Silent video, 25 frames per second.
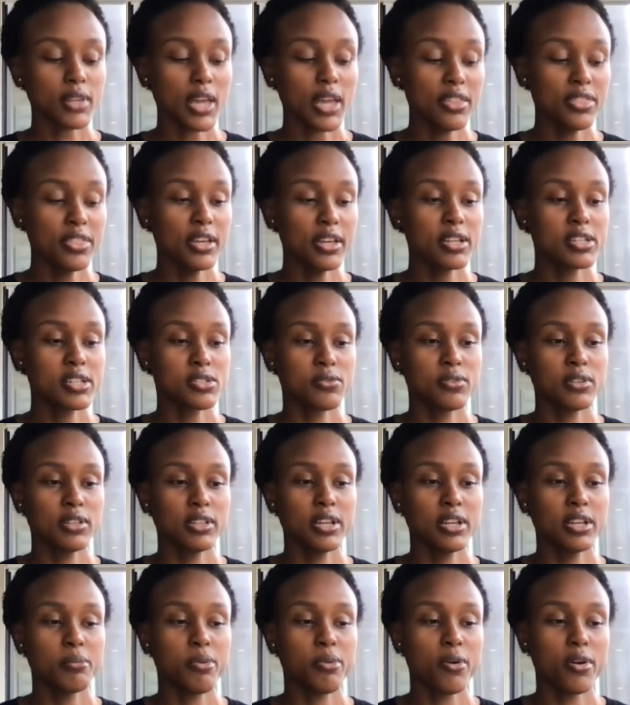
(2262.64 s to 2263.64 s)
I think is
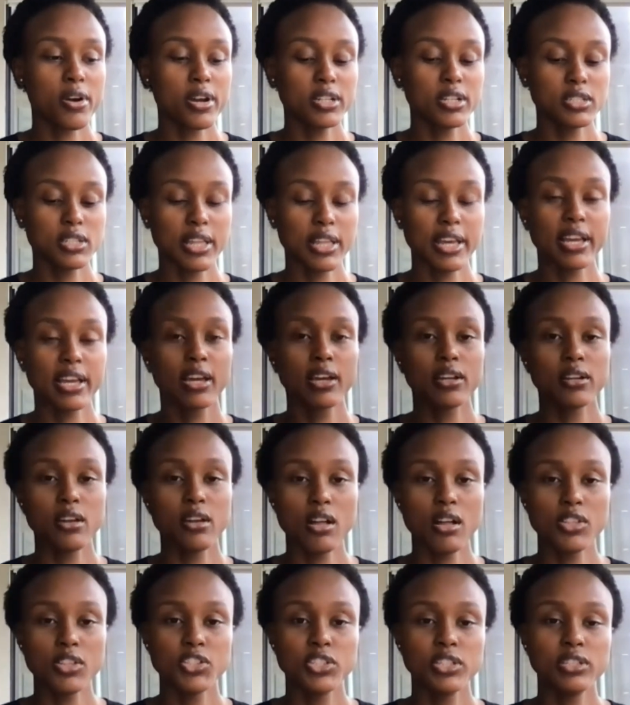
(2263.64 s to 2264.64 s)
really important. Like
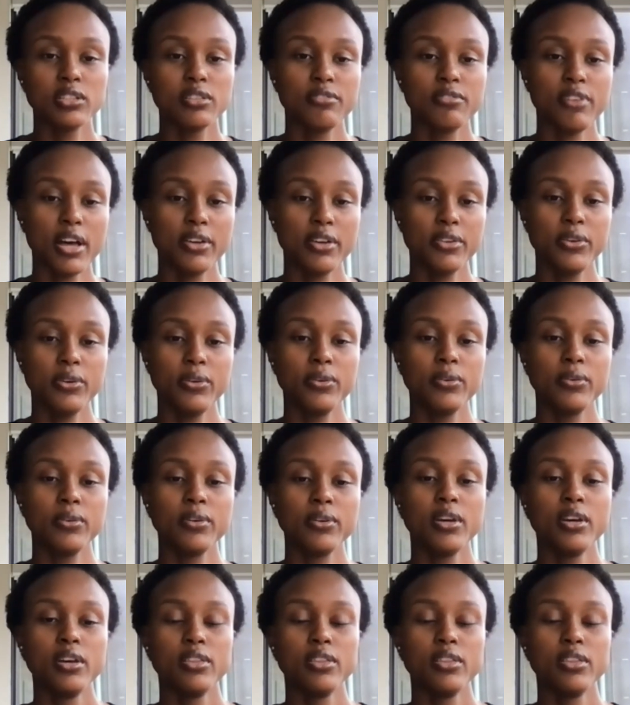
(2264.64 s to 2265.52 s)
acknowledging the value